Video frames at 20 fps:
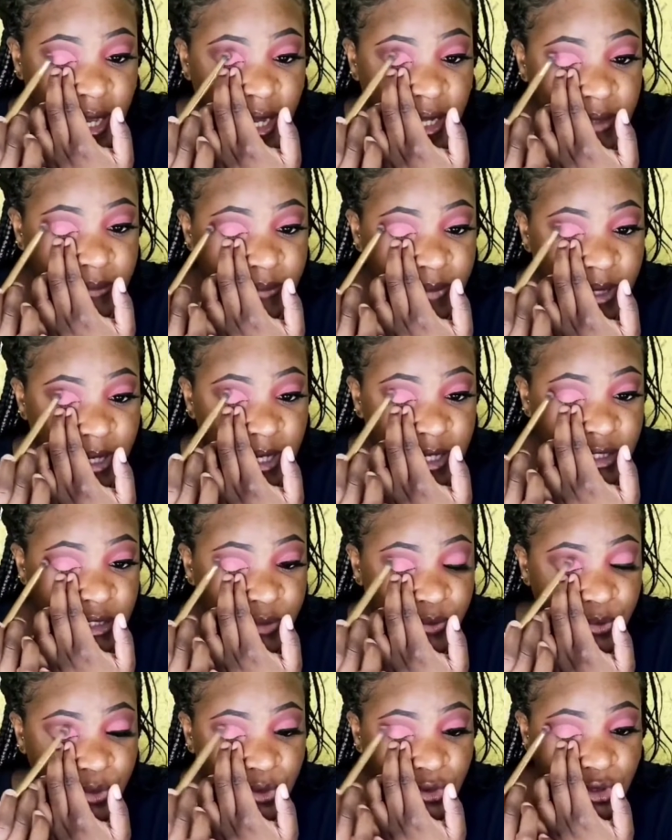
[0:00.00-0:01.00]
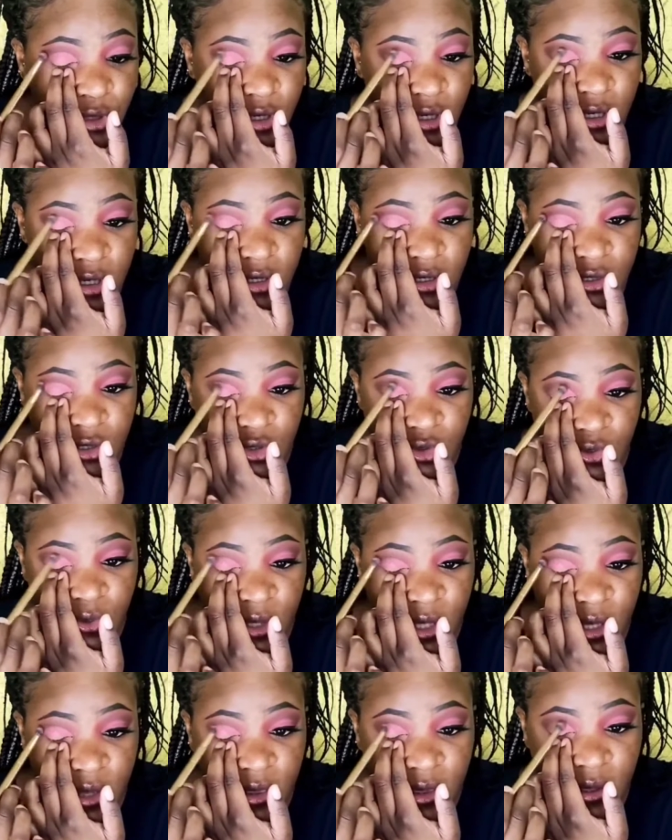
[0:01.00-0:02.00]
and blend both colors
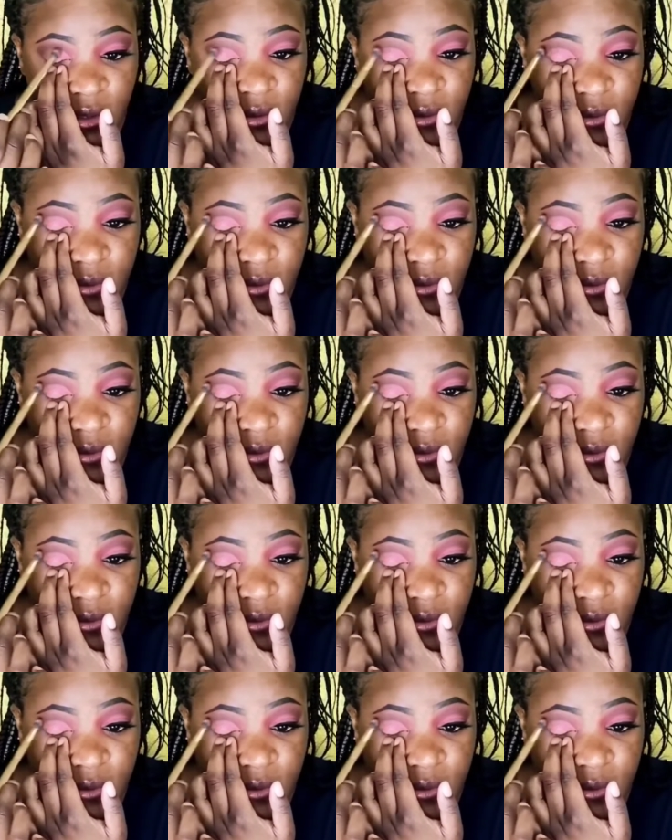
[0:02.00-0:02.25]
together.